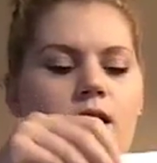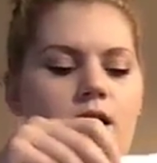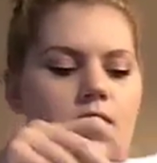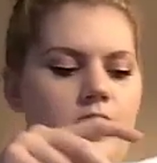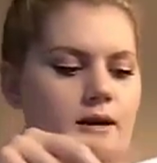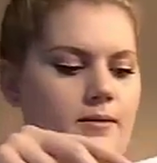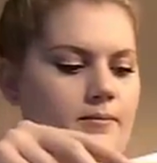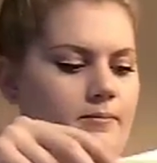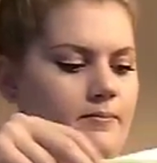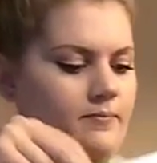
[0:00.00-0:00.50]

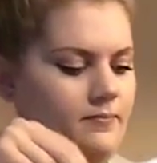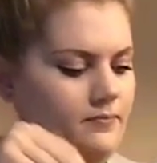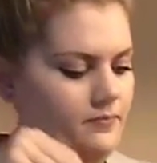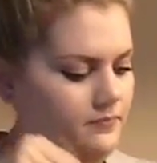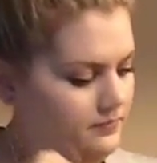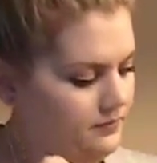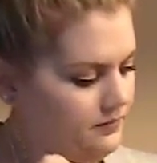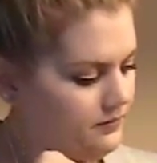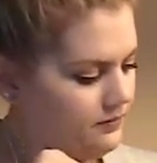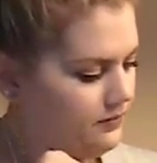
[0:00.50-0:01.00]
um,
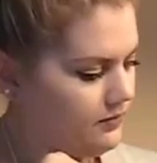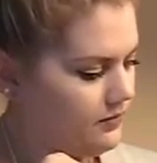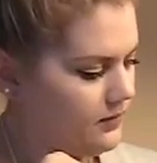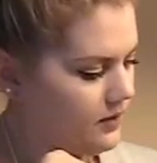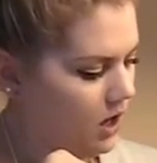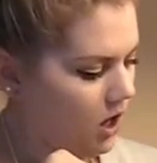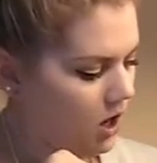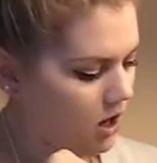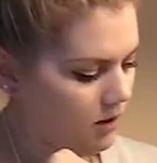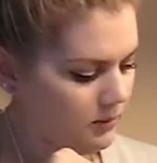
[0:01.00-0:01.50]

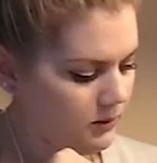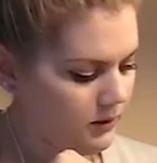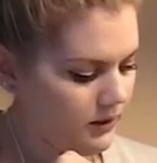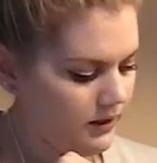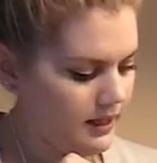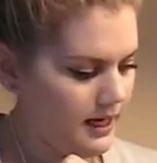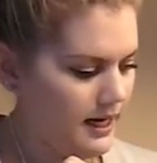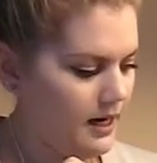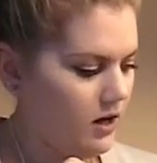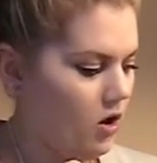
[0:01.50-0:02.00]
I'll
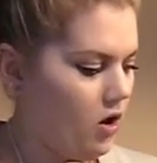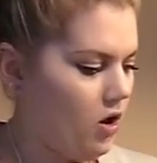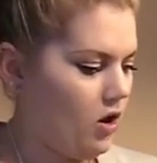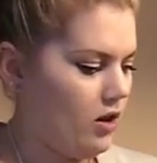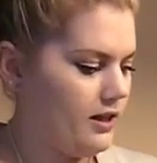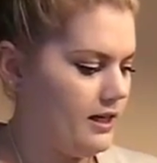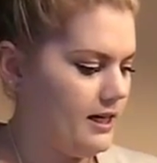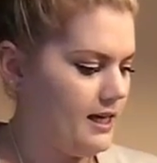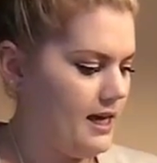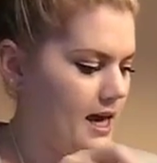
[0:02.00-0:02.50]
put like
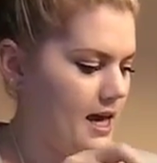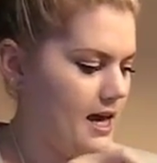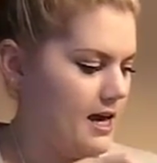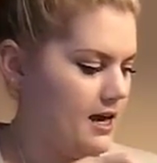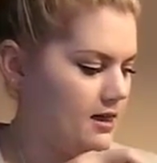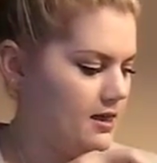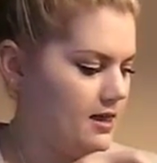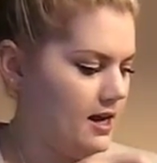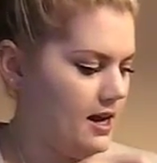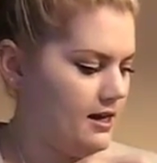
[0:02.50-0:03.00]
all the
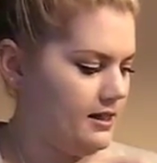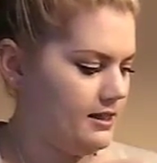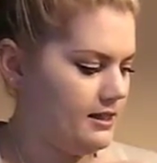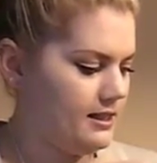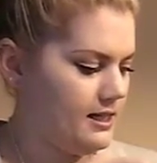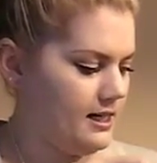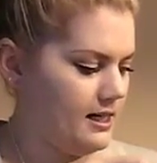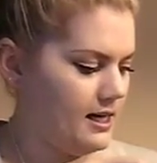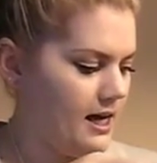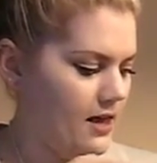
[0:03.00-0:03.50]
K things
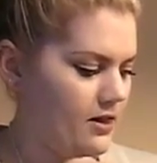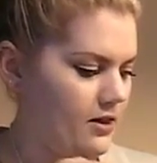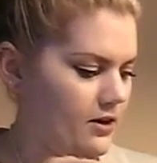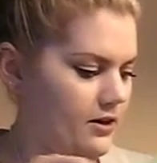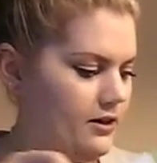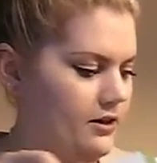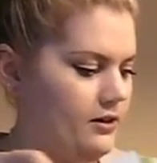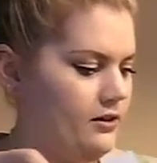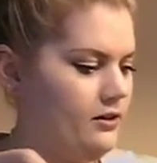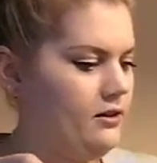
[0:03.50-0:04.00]

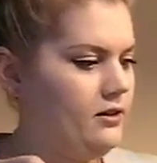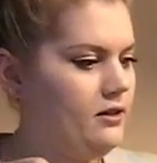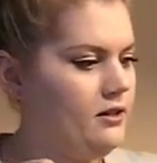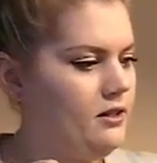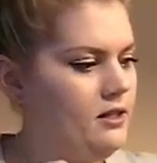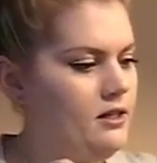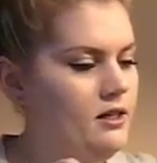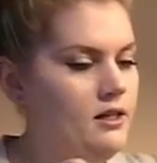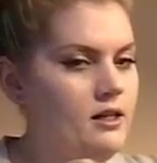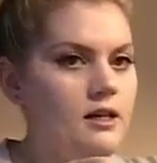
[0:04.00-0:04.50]
together
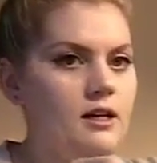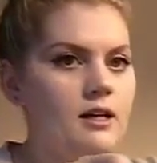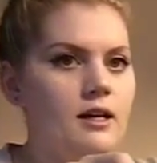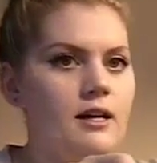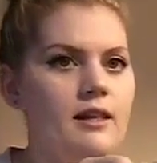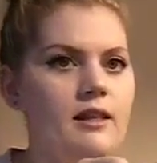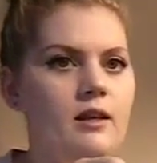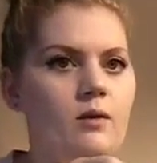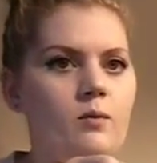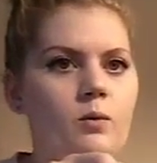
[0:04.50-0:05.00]

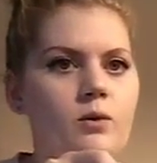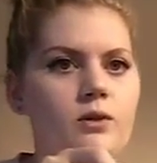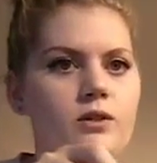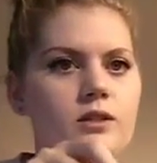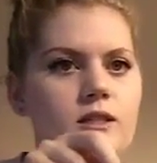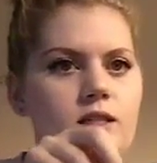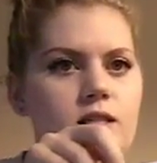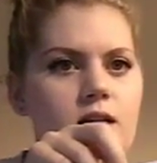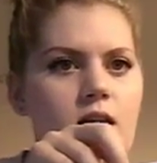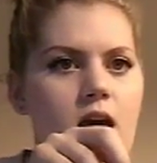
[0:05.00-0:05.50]
and then we'll
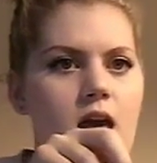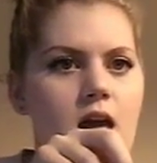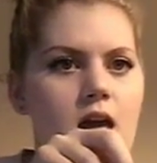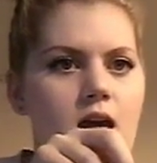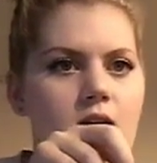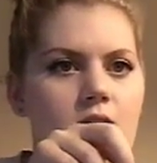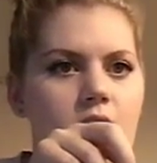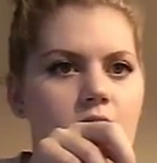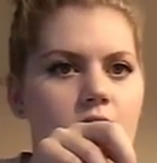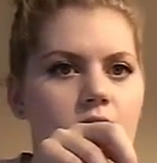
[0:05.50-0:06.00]

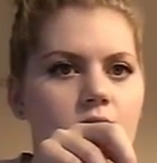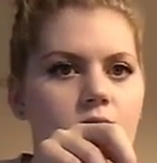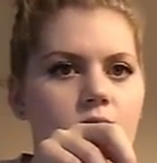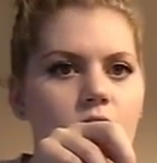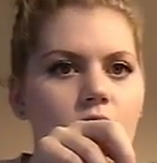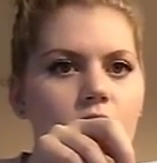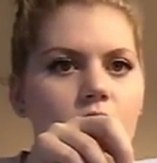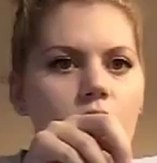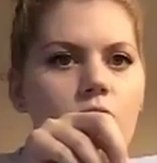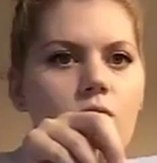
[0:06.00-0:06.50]
say,
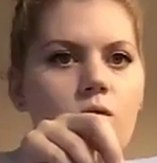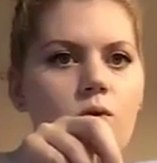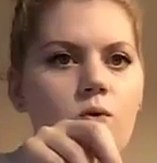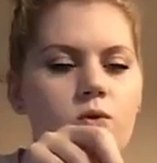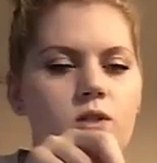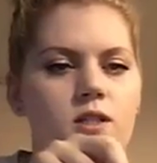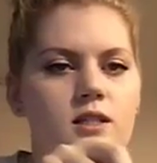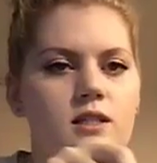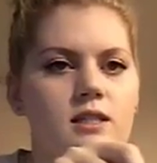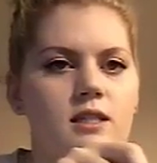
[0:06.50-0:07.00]
oh,
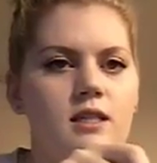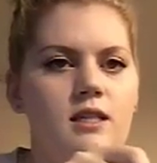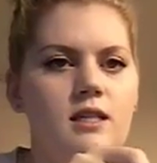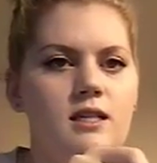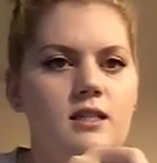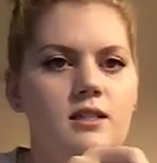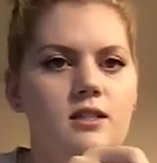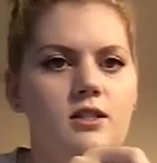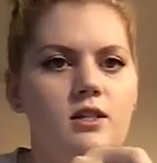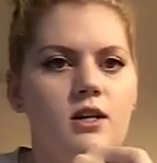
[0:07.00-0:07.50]
does
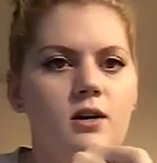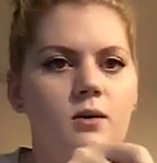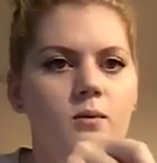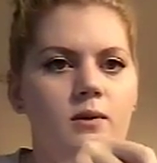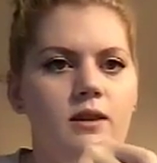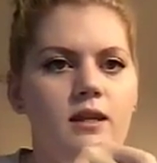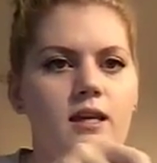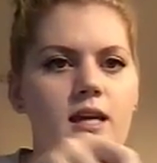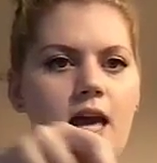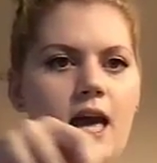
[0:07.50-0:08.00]
key start
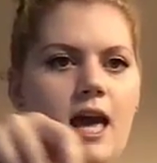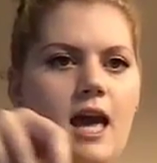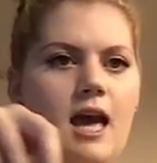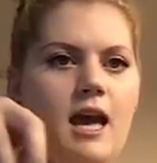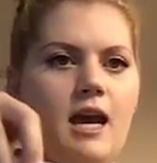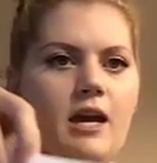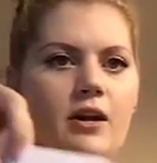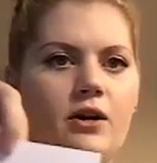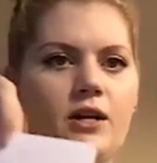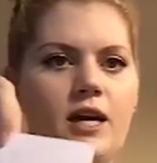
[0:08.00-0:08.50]
with
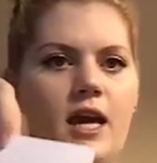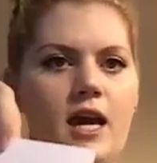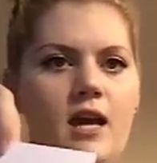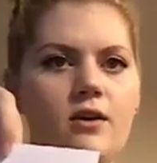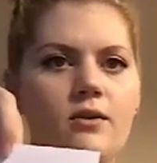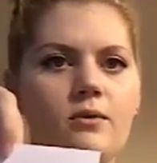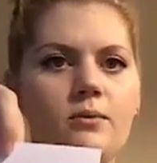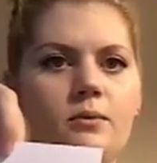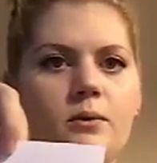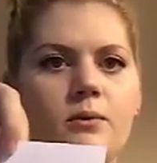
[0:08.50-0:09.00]
K or
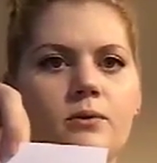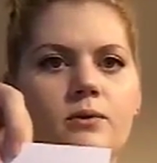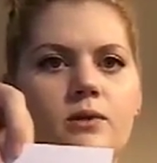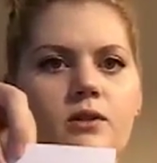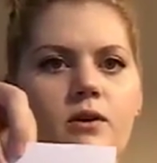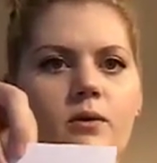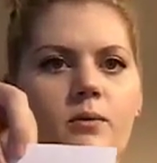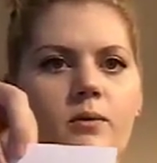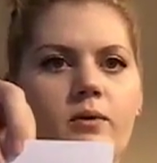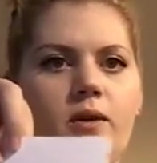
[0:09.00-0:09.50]
kangaroo
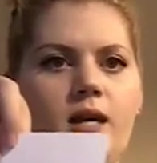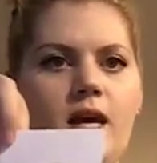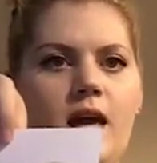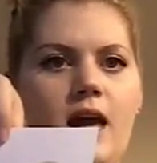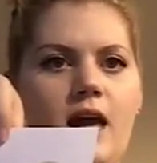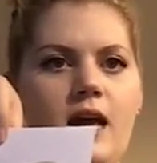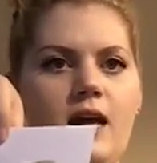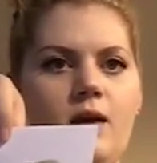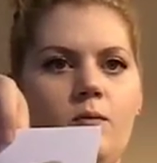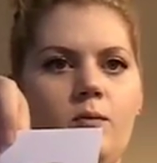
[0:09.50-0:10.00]
start with
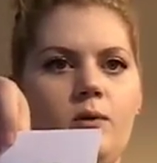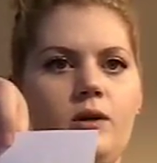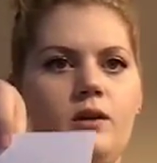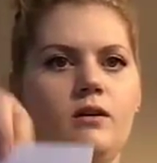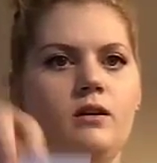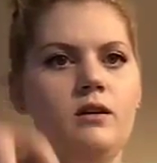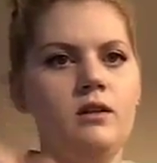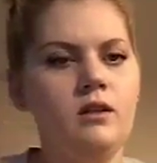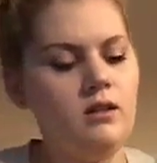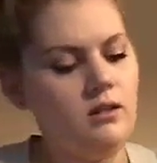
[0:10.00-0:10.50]
K? And we,
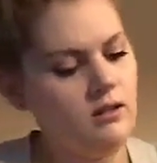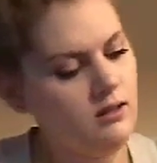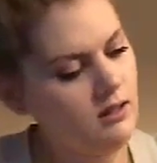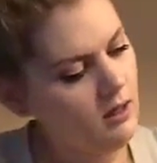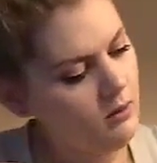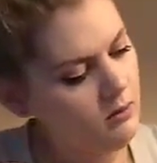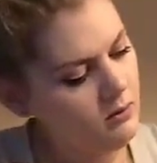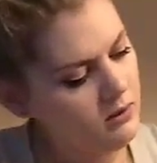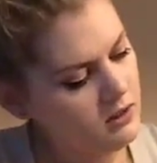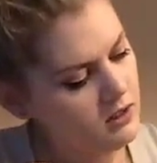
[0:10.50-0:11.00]

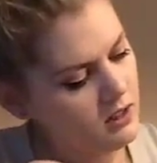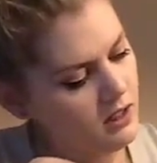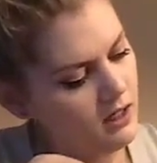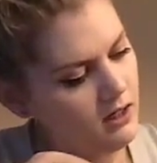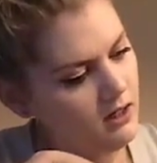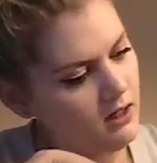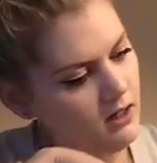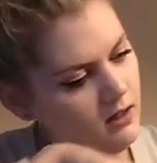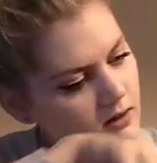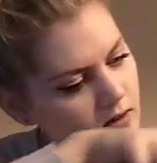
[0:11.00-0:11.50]
that one's
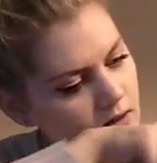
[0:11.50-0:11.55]
kind